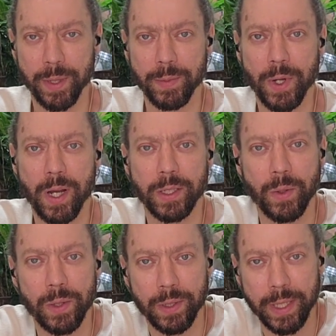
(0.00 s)
I'm not
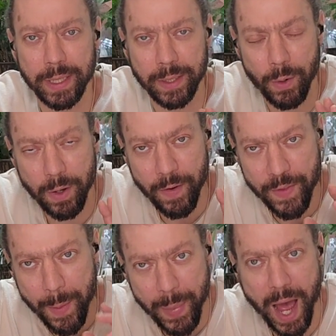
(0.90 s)
going to let go of
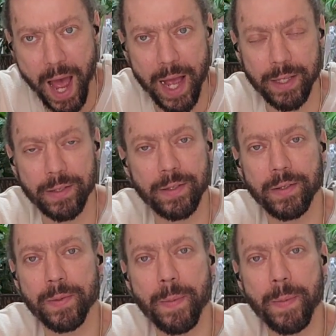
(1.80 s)
the past.